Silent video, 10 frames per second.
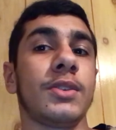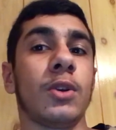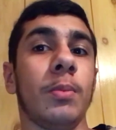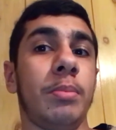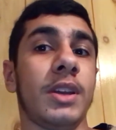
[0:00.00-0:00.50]
and it's
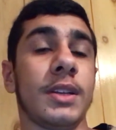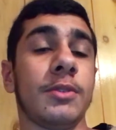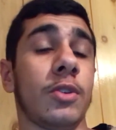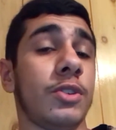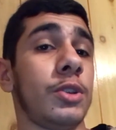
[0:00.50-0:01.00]
got a beak as
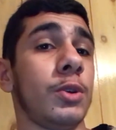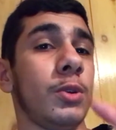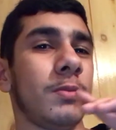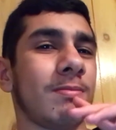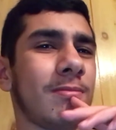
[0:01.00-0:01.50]
well.
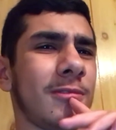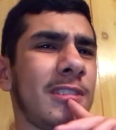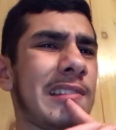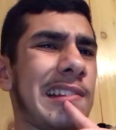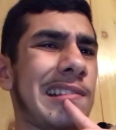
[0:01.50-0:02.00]
So
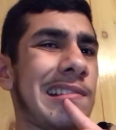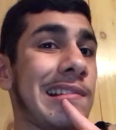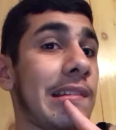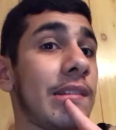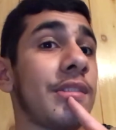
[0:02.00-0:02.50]

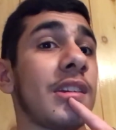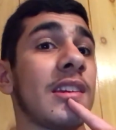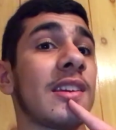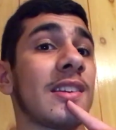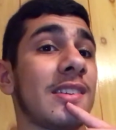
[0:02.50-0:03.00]

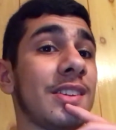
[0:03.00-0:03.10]
think